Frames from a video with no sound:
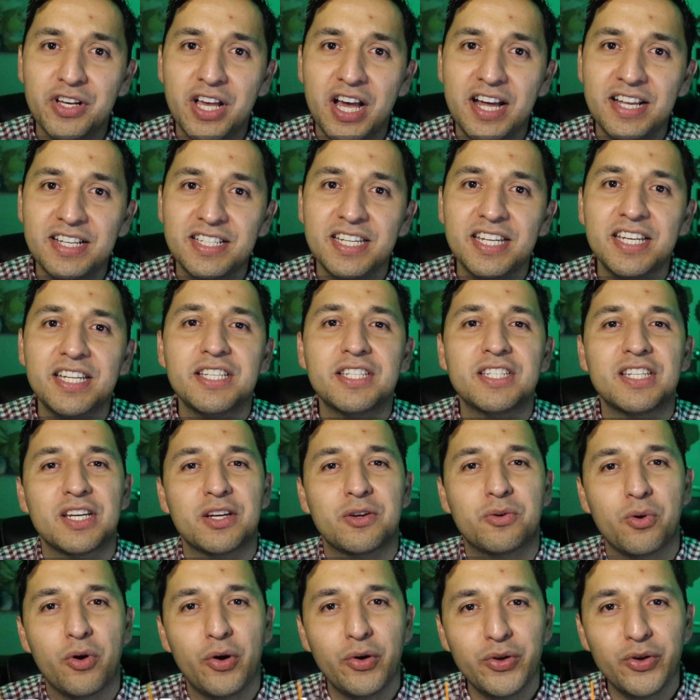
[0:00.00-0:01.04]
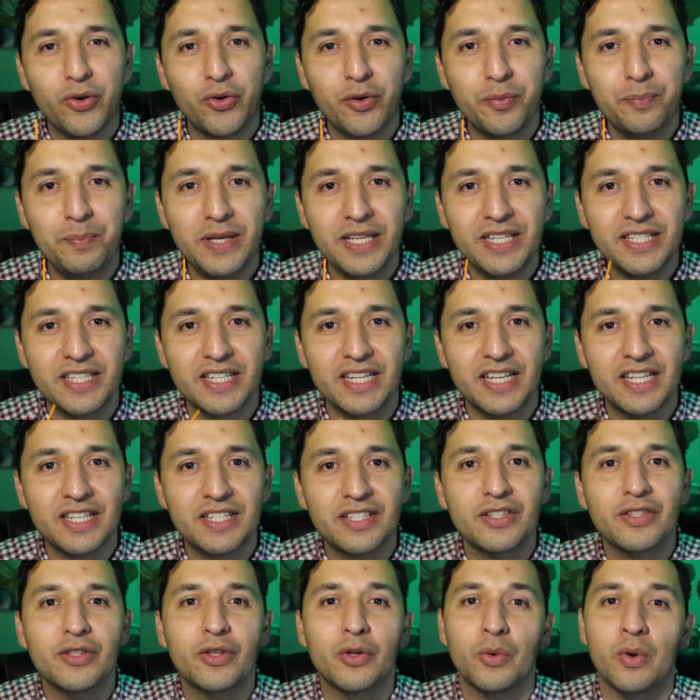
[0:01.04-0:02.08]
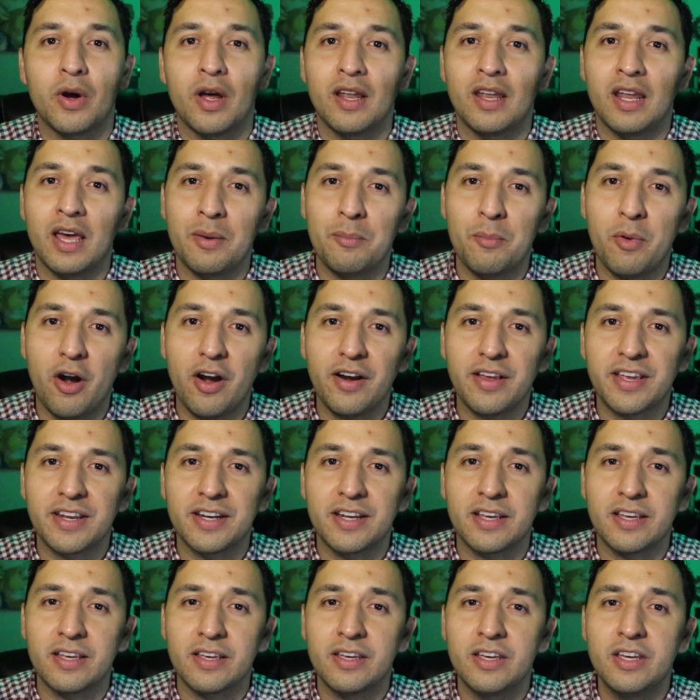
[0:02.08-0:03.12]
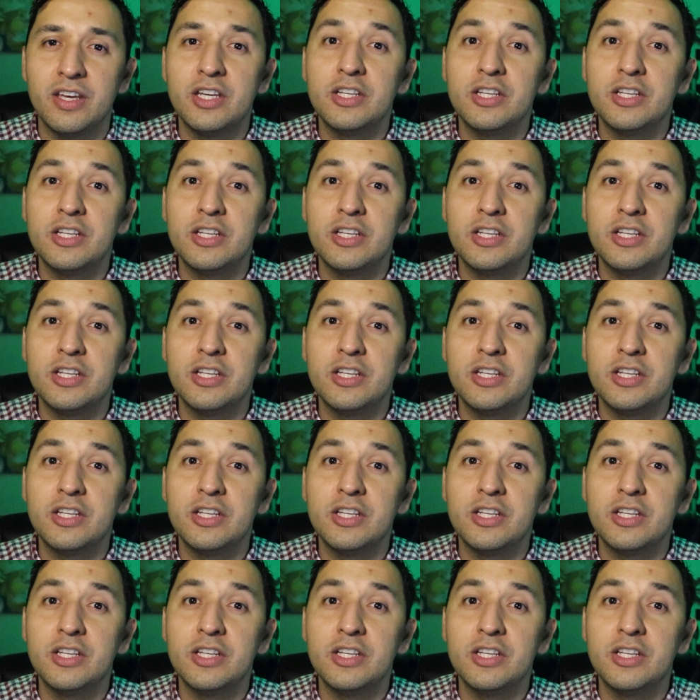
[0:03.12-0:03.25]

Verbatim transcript: content to grow your business through online marketing.